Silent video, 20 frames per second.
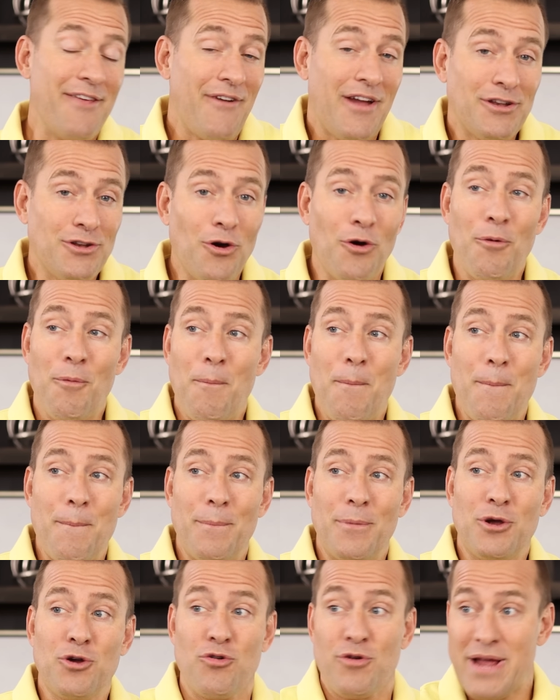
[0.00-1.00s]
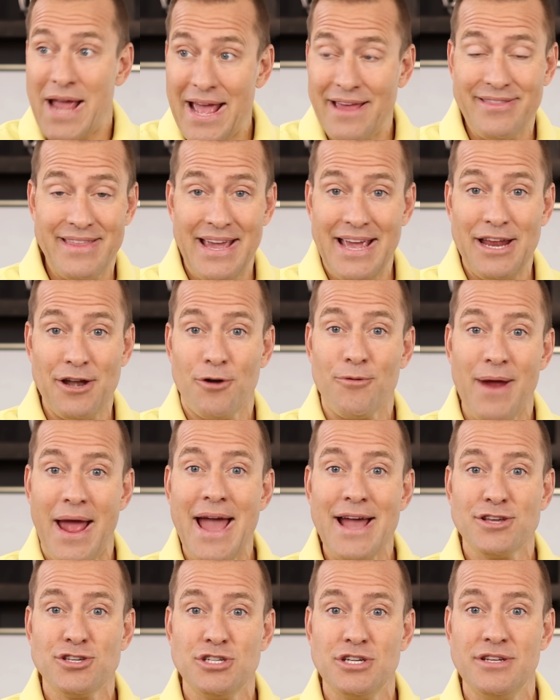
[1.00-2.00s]
and if i don't create the
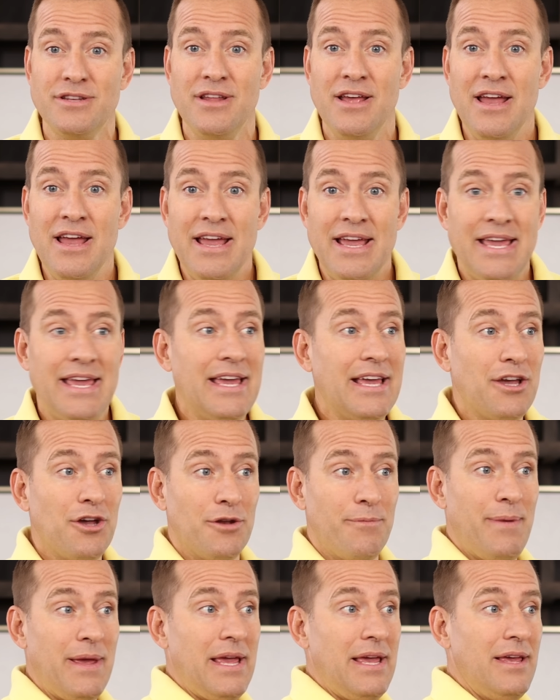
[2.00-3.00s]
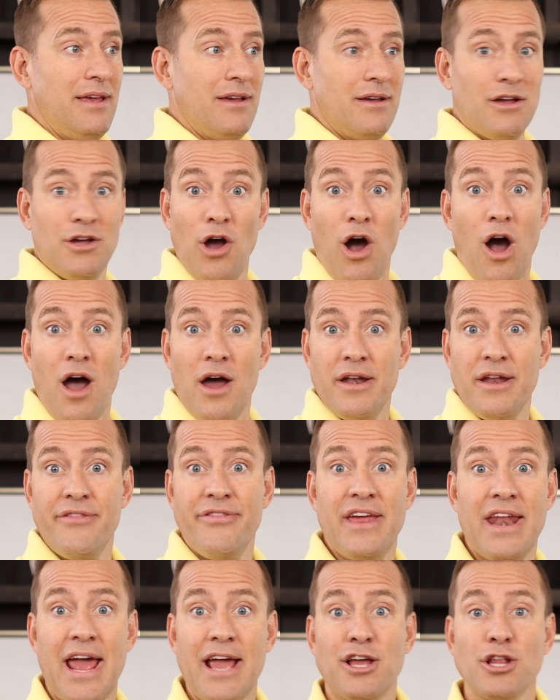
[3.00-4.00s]
interaction, he could be gone
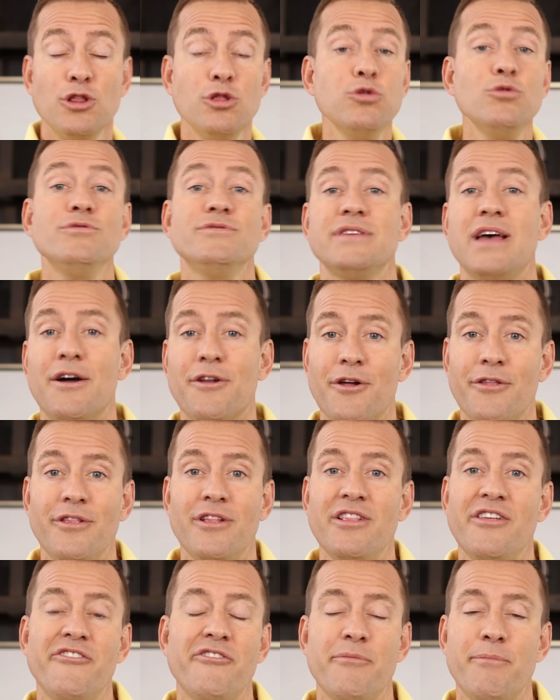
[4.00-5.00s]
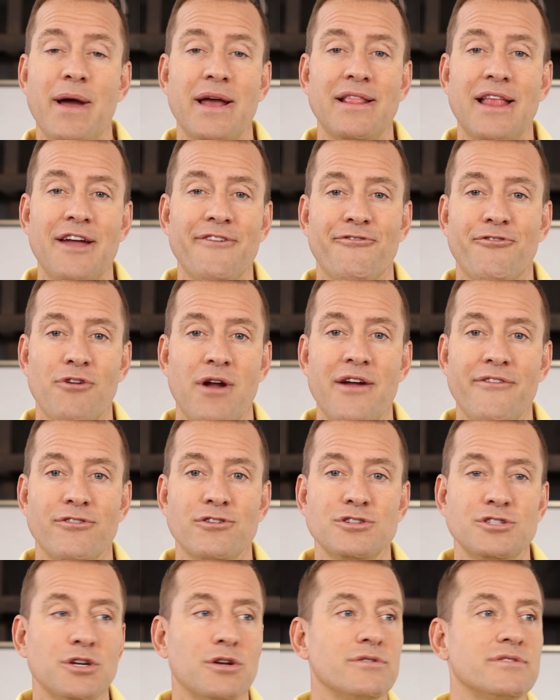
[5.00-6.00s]
and then I could lose out on the love of my life
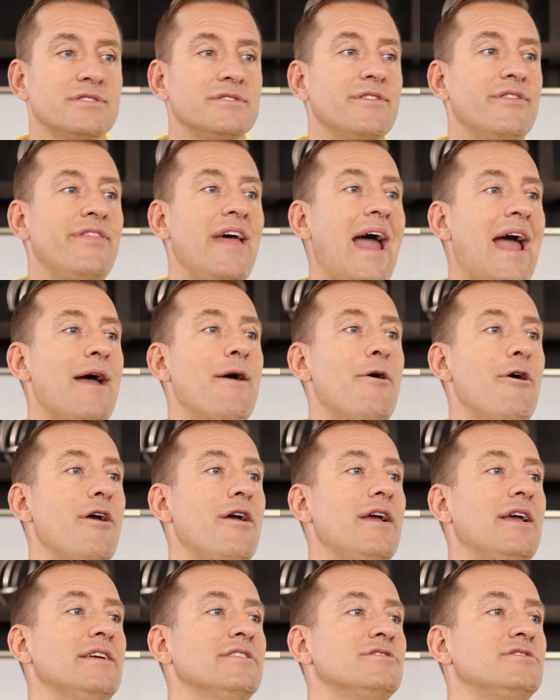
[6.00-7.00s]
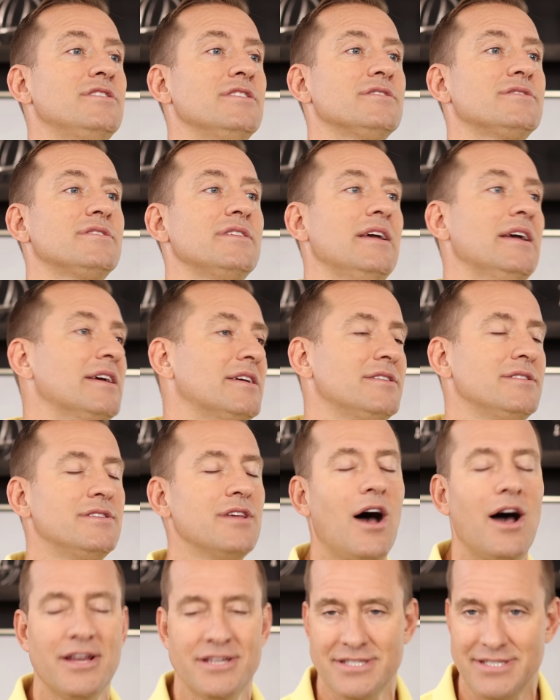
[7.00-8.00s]
forever. She goes, That is just
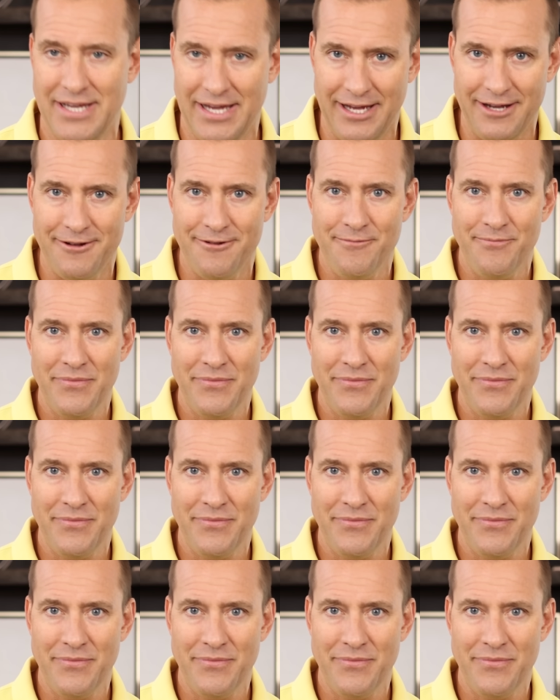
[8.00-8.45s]
exhausting.